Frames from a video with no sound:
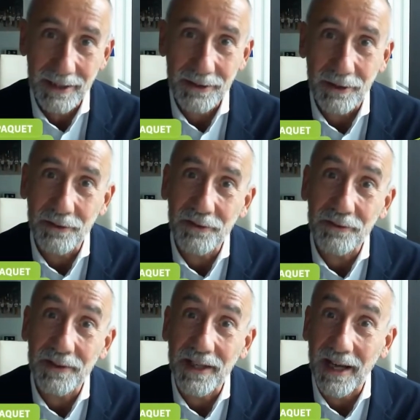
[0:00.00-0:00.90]
goes
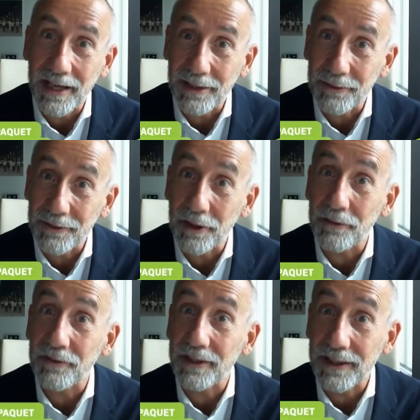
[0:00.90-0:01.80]
to the island
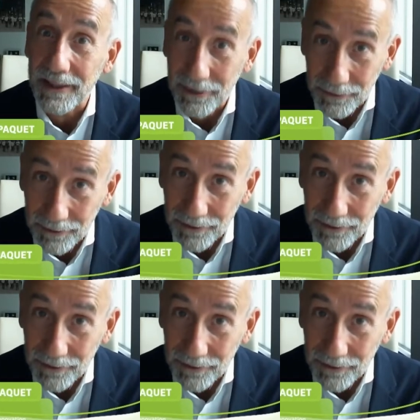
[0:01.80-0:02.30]
of Hierro.